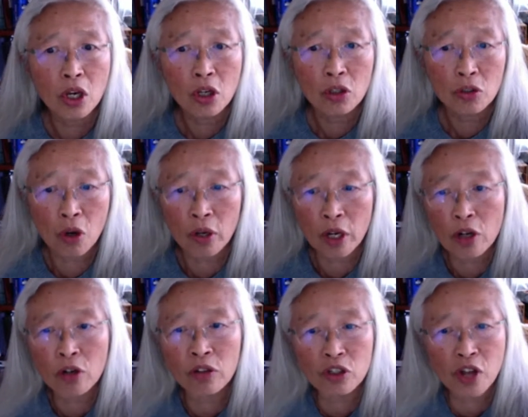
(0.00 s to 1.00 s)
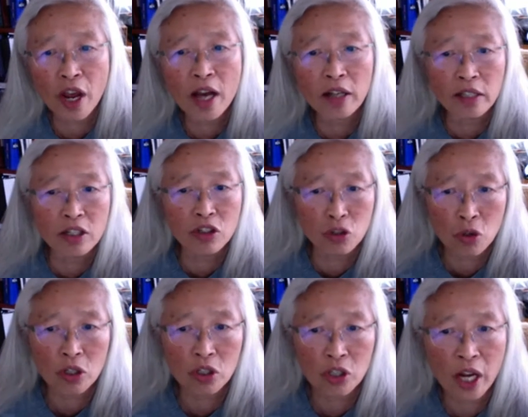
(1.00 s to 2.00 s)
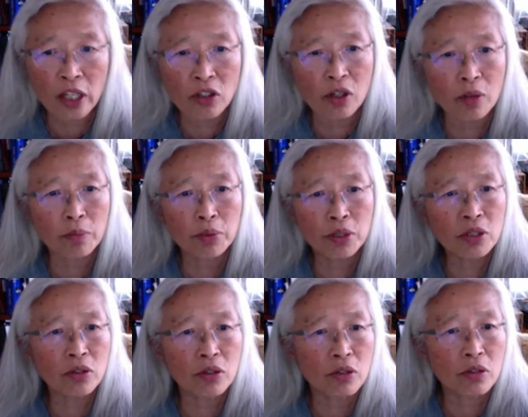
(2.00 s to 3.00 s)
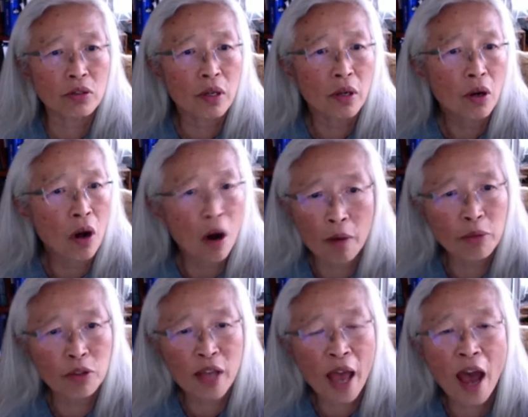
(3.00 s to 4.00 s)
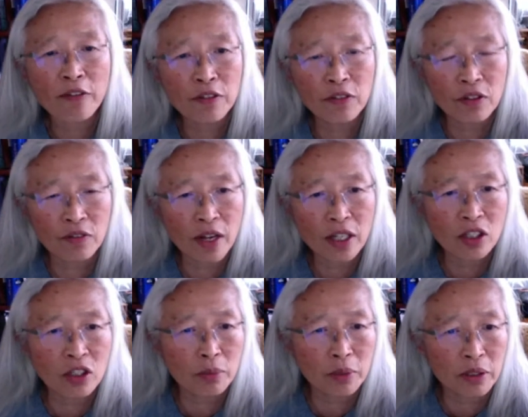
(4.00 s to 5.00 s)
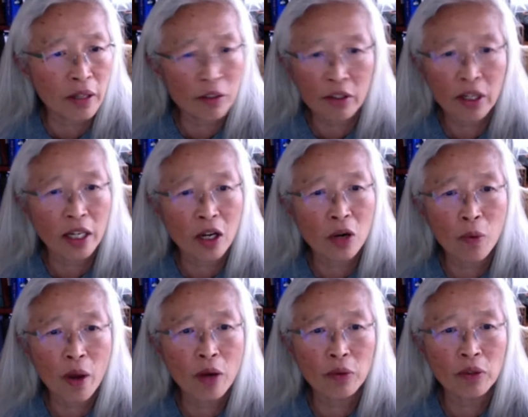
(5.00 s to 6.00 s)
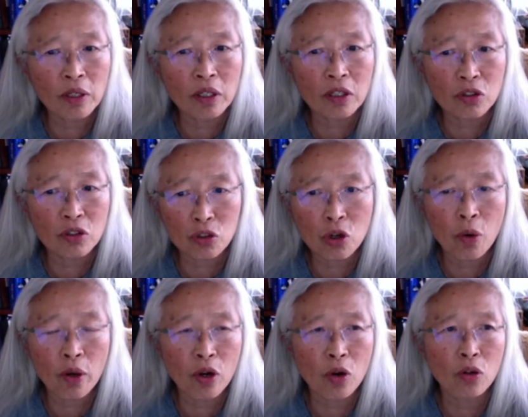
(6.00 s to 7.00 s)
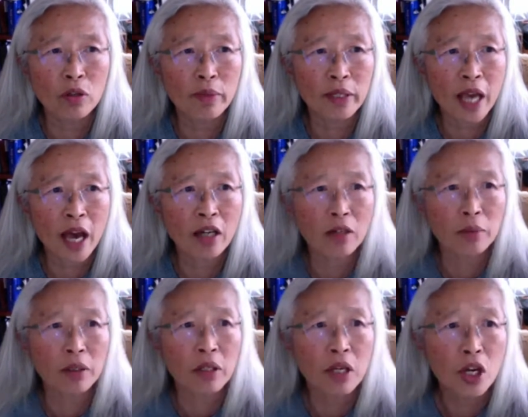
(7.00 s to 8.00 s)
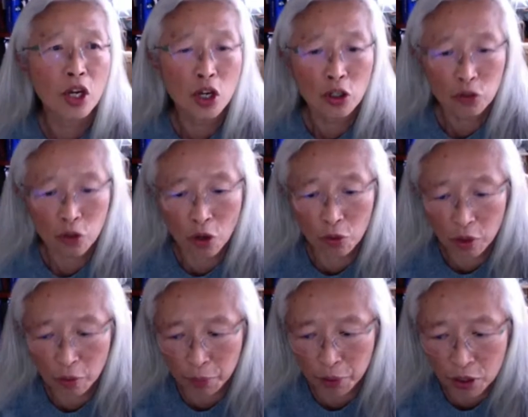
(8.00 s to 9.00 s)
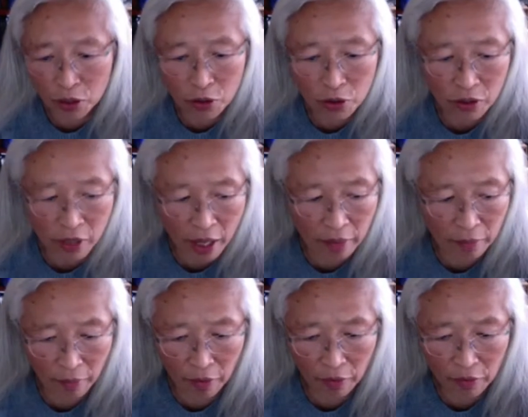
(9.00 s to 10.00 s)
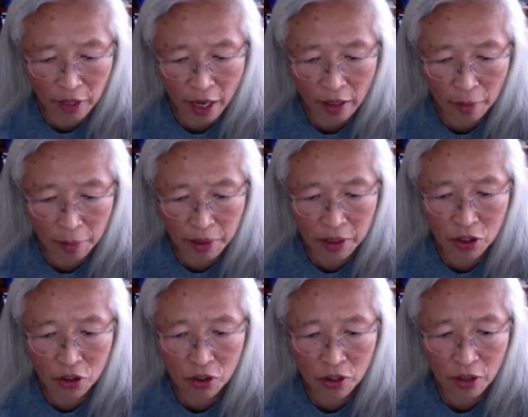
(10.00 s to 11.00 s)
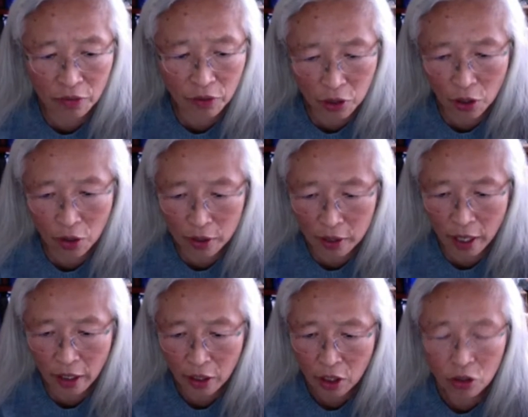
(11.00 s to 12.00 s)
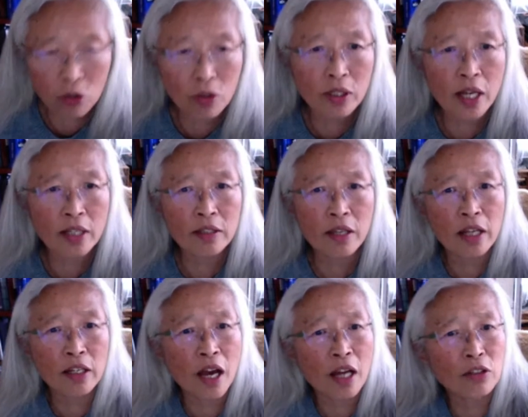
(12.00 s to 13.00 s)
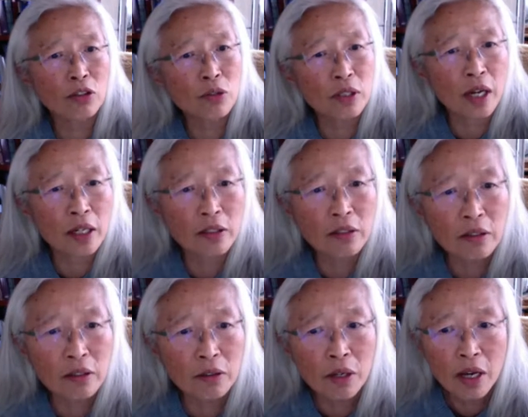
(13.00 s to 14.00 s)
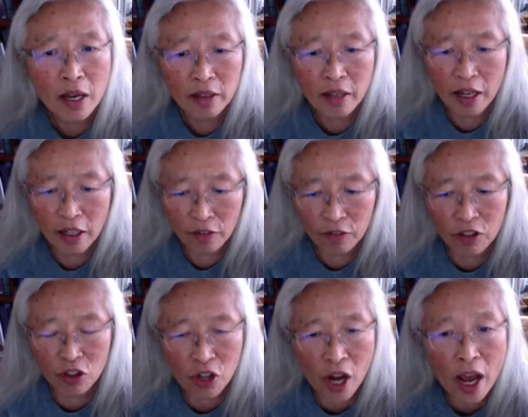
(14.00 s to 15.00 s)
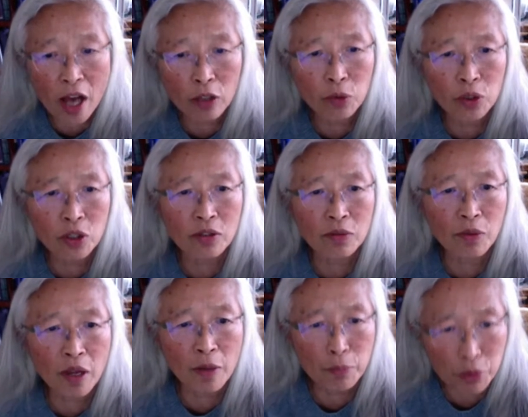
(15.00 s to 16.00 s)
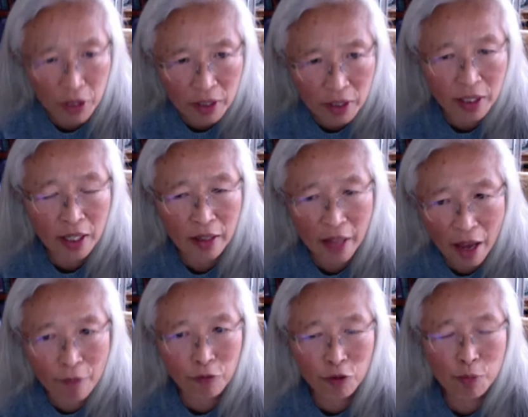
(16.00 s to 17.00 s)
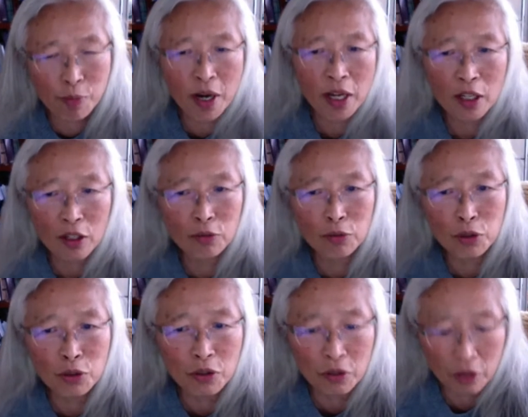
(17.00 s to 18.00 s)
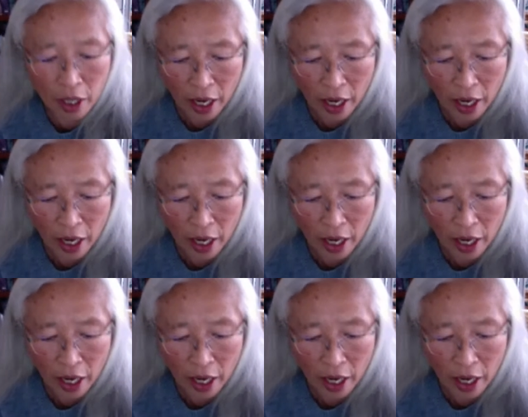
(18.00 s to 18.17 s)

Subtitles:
So here the jail is shortchanging prisoners almost half of their vegetables, and they're getting away with it because there's no way to hold them accountable. So the prisoners then take the position of, it's like, do as I say, not do as I do, that if the jail, which is imprisoning them for breaking the rules,